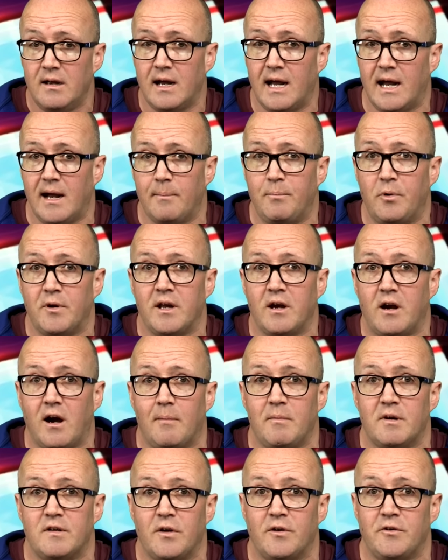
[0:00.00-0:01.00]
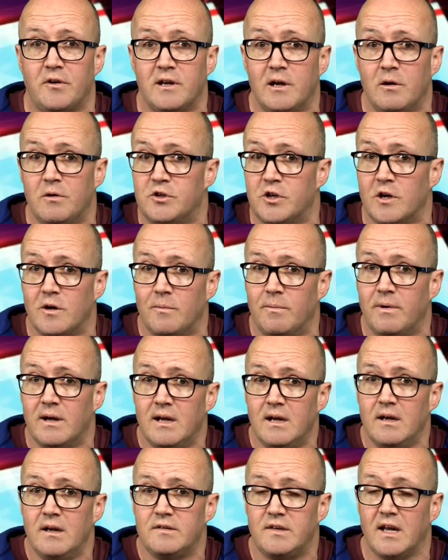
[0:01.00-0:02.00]
uh, putting comments under YouTube
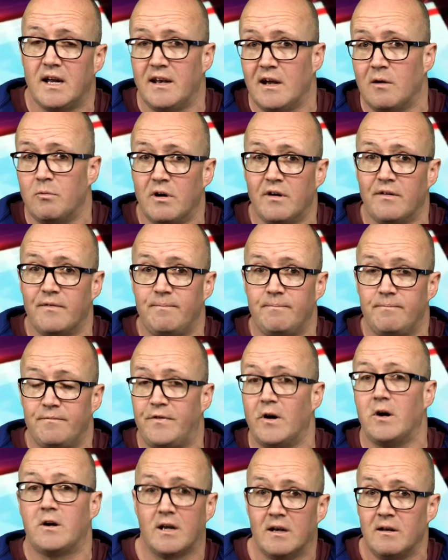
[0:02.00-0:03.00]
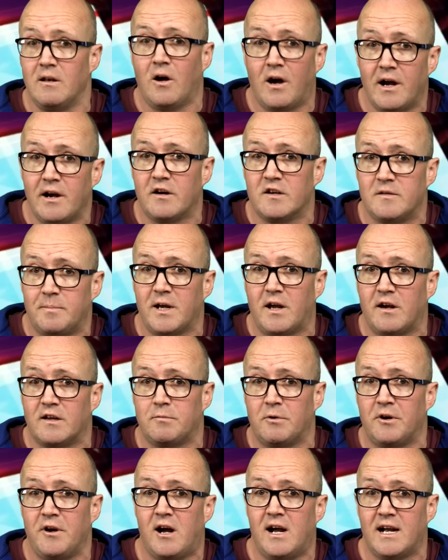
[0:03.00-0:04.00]
saying that we're fucking liars because
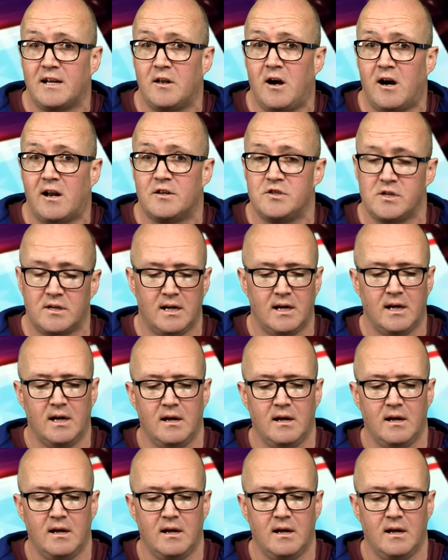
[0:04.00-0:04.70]
we're not acknowledging